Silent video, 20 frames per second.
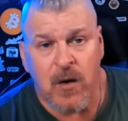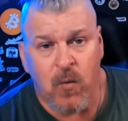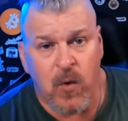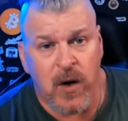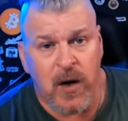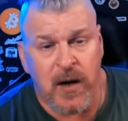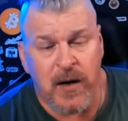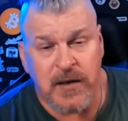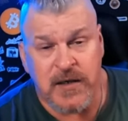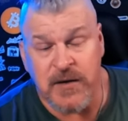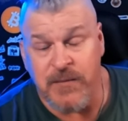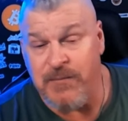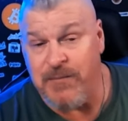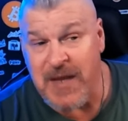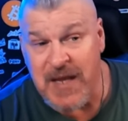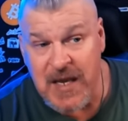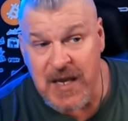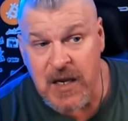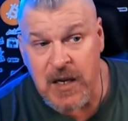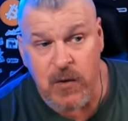what to
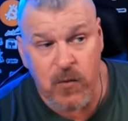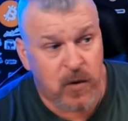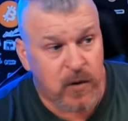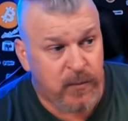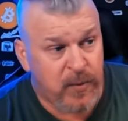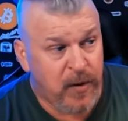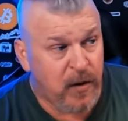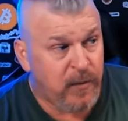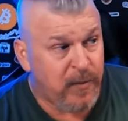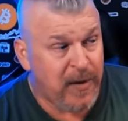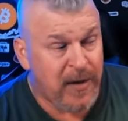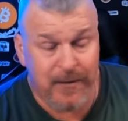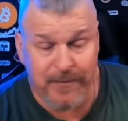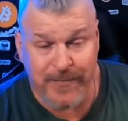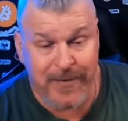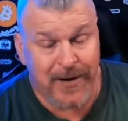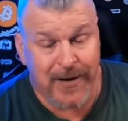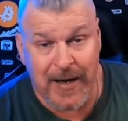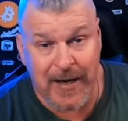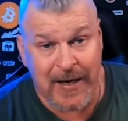me would appear to be
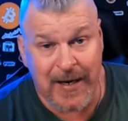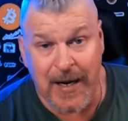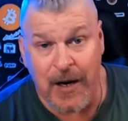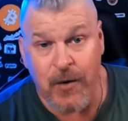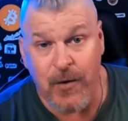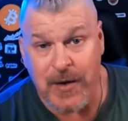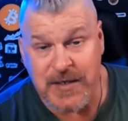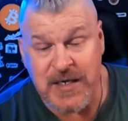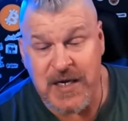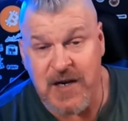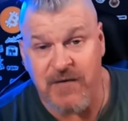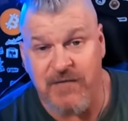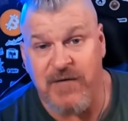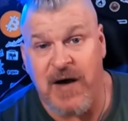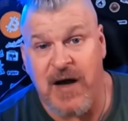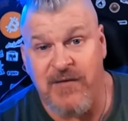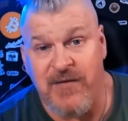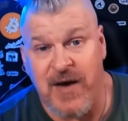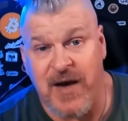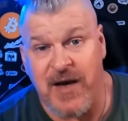a guaranteed
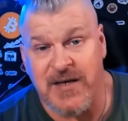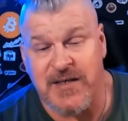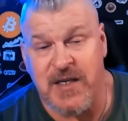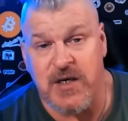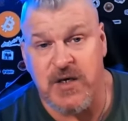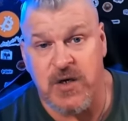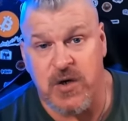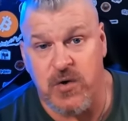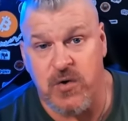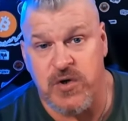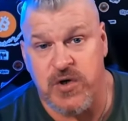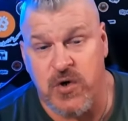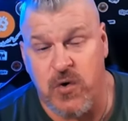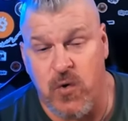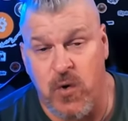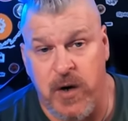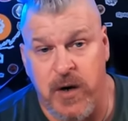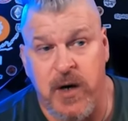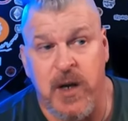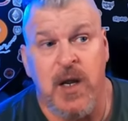5x, then
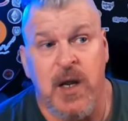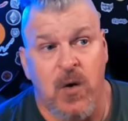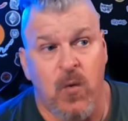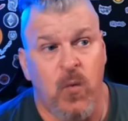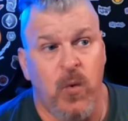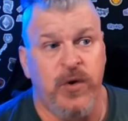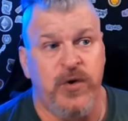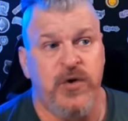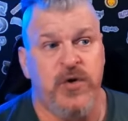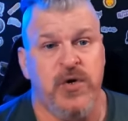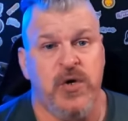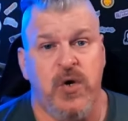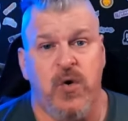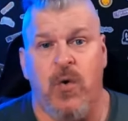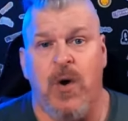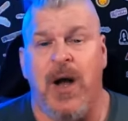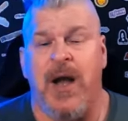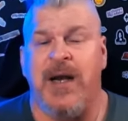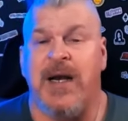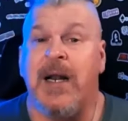Dogecoin will do you
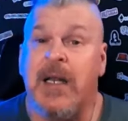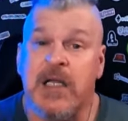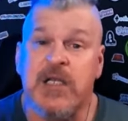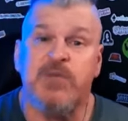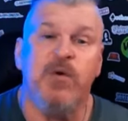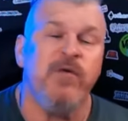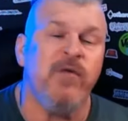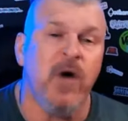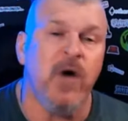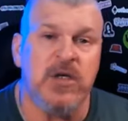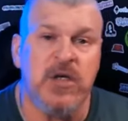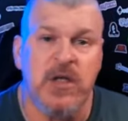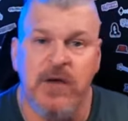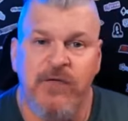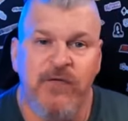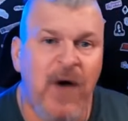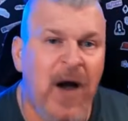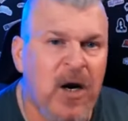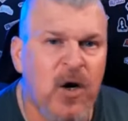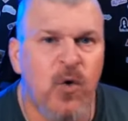right. Now let's move on to the
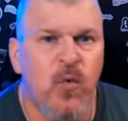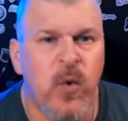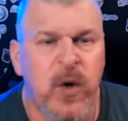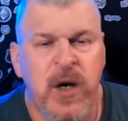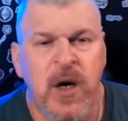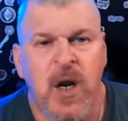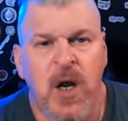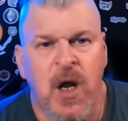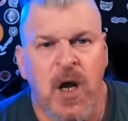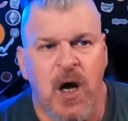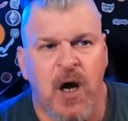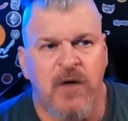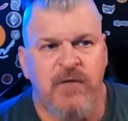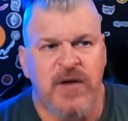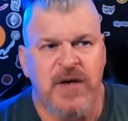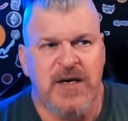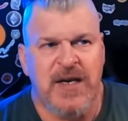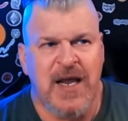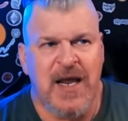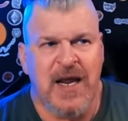final one of
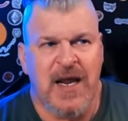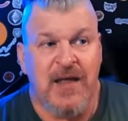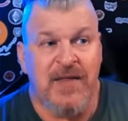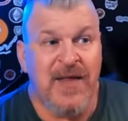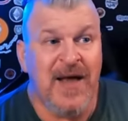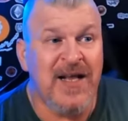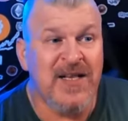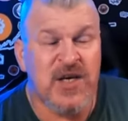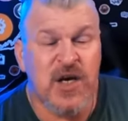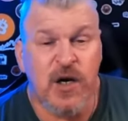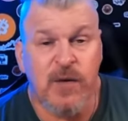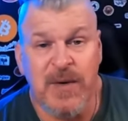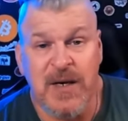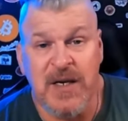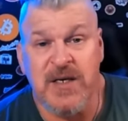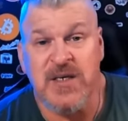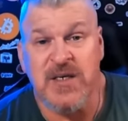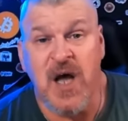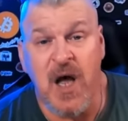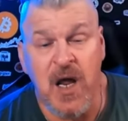the day, and that's going to
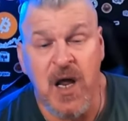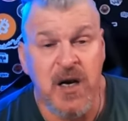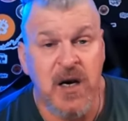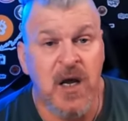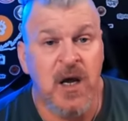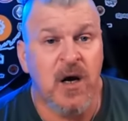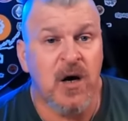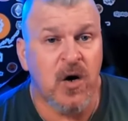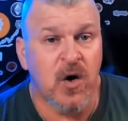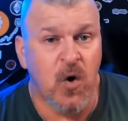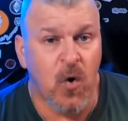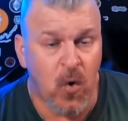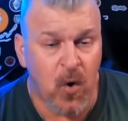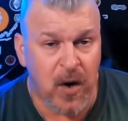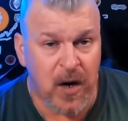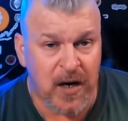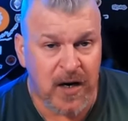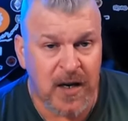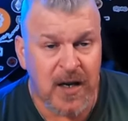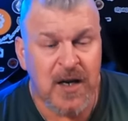be Ton
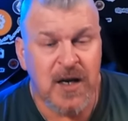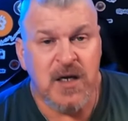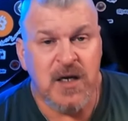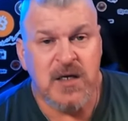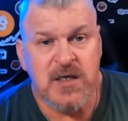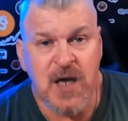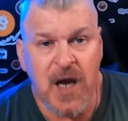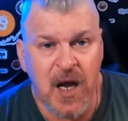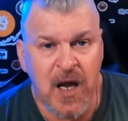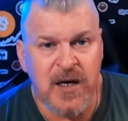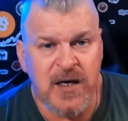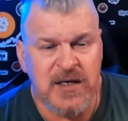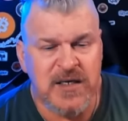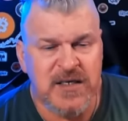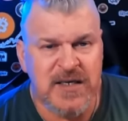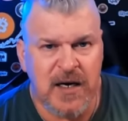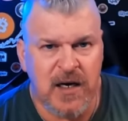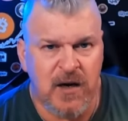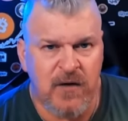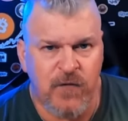Coin. Ton
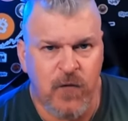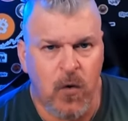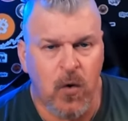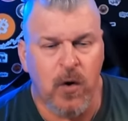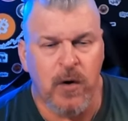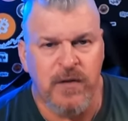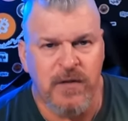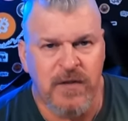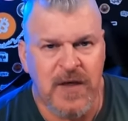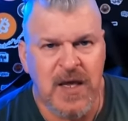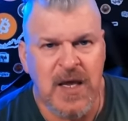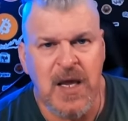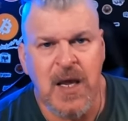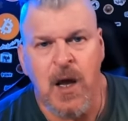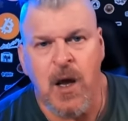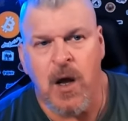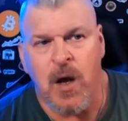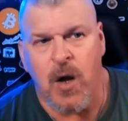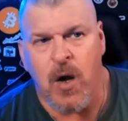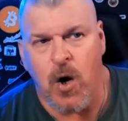standing for the
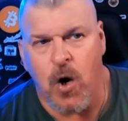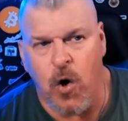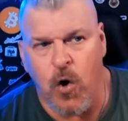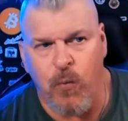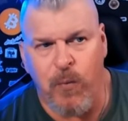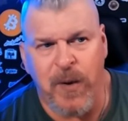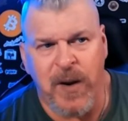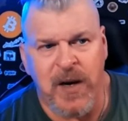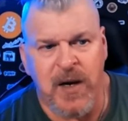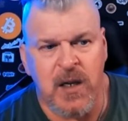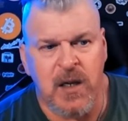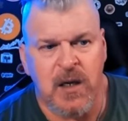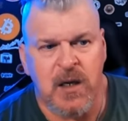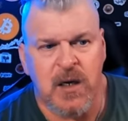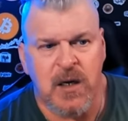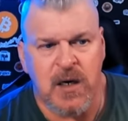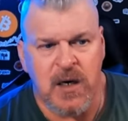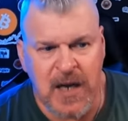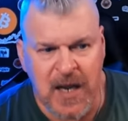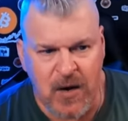open
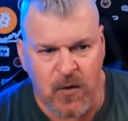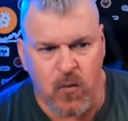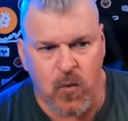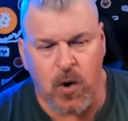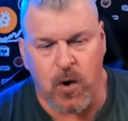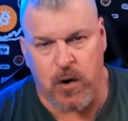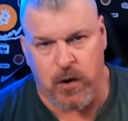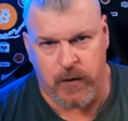network.